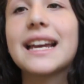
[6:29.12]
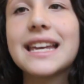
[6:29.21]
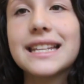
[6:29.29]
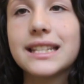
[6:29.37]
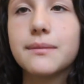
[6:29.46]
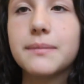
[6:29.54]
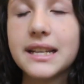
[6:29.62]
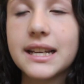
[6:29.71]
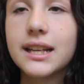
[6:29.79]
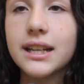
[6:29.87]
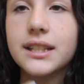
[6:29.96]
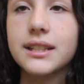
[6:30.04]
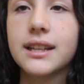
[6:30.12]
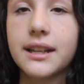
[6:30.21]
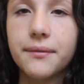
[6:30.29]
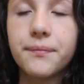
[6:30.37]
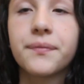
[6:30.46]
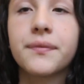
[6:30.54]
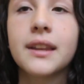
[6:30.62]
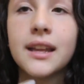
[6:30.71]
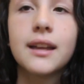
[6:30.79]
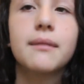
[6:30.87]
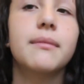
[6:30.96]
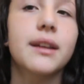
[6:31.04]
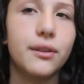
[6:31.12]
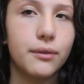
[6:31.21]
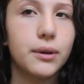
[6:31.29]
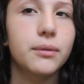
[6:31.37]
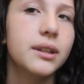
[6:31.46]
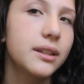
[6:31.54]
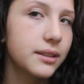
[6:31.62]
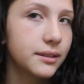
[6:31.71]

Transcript: I can't speak because, like, my throat.